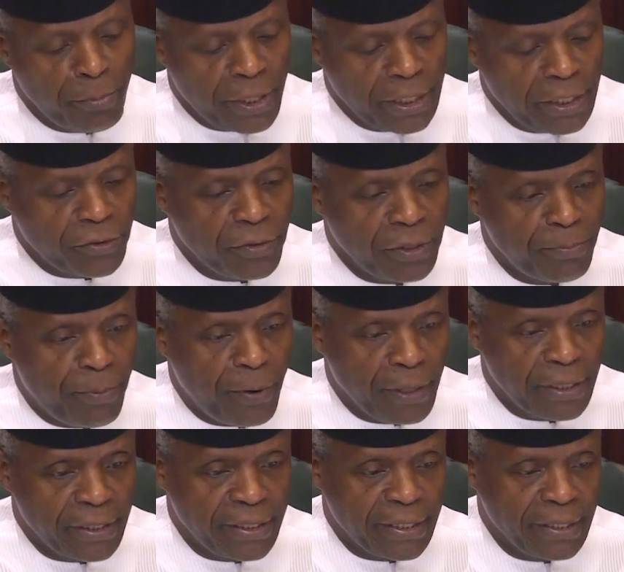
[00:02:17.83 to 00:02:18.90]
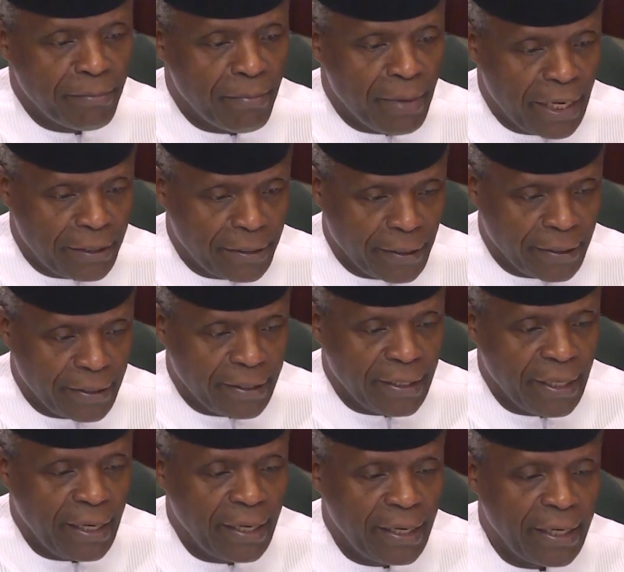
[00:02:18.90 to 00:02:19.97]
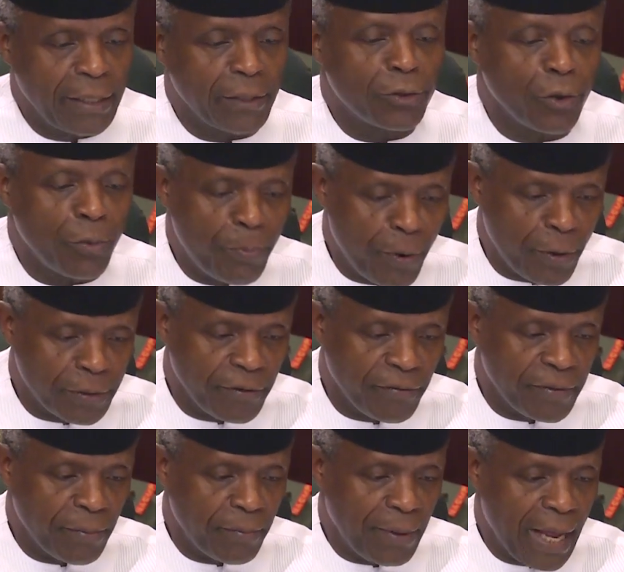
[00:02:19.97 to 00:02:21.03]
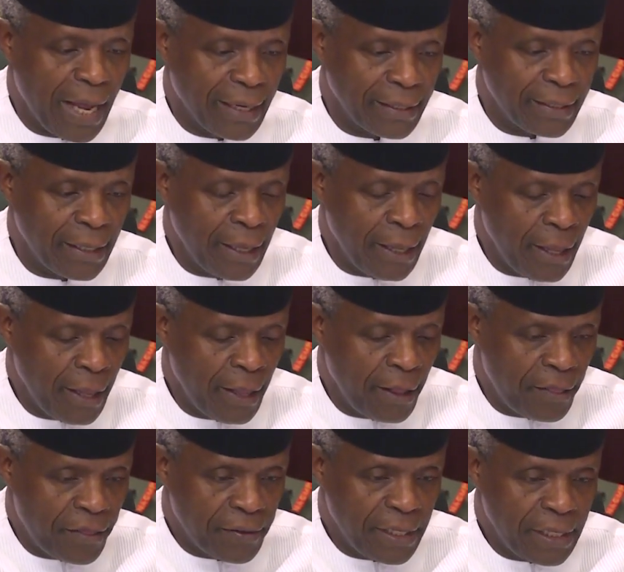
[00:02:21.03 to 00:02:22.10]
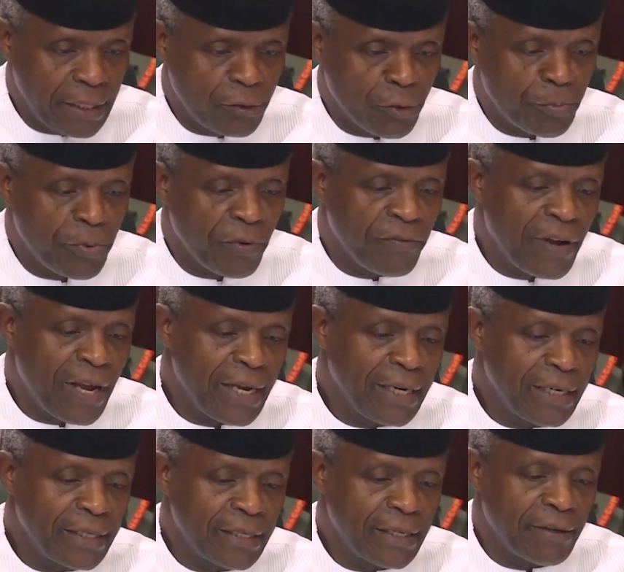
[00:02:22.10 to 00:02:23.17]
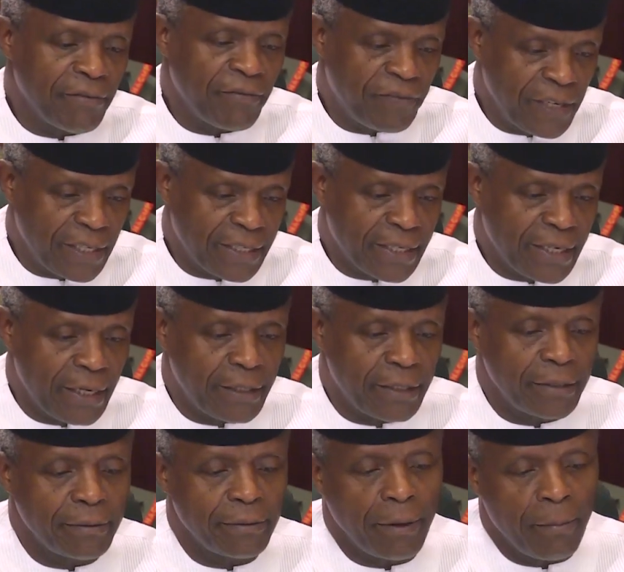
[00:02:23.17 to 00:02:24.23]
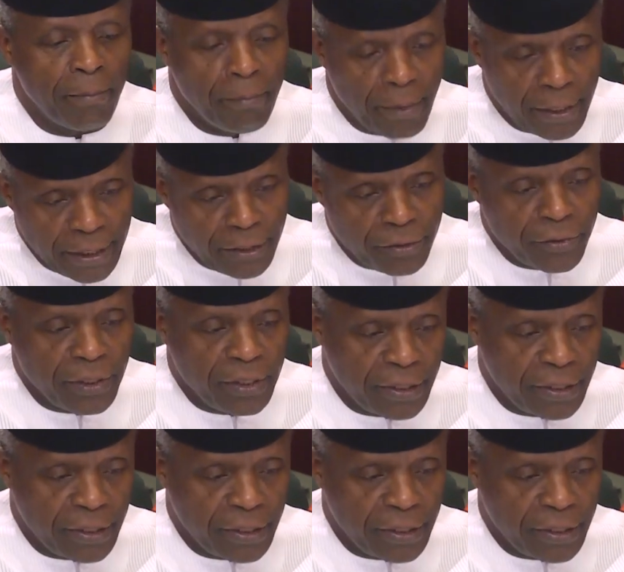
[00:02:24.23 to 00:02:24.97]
monetary policy measures in support of the plan. Three, to provide a fiscal monetary